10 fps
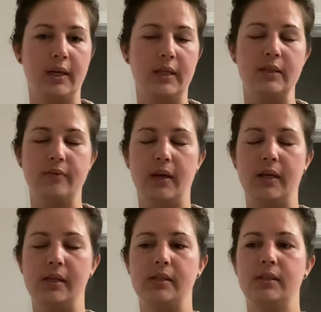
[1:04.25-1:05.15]
its
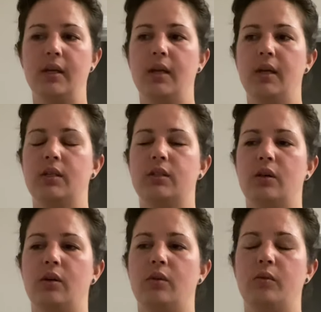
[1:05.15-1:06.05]
face.
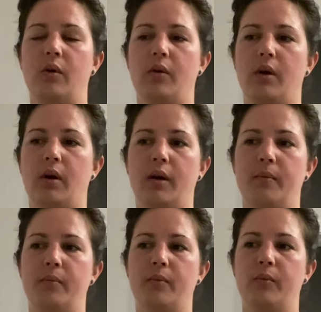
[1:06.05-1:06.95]
So
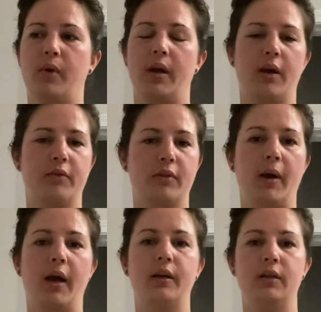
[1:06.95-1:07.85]
right off the
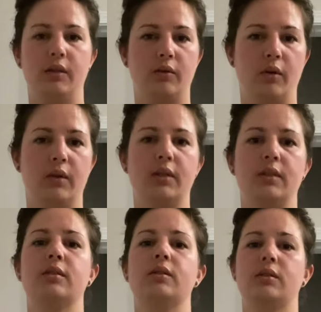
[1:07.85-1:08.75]
bat, you
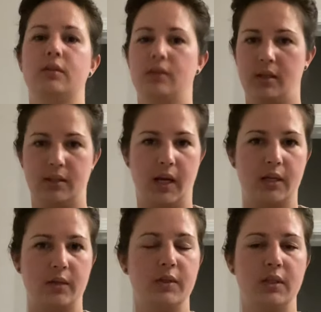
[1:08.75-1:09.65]
notice
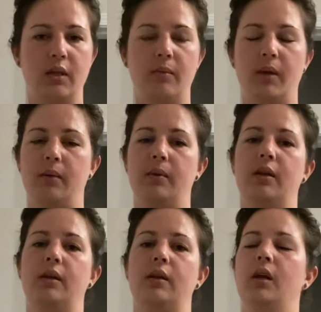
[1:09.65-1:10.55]
attachment to the
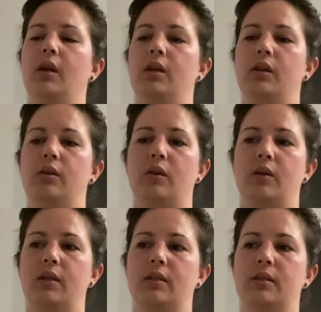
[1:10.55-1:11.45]
baby. You
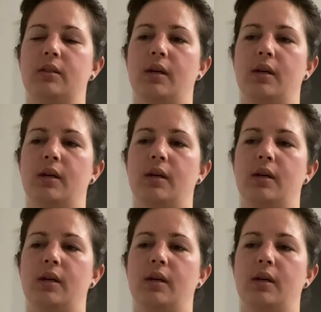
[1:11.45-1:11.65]
notice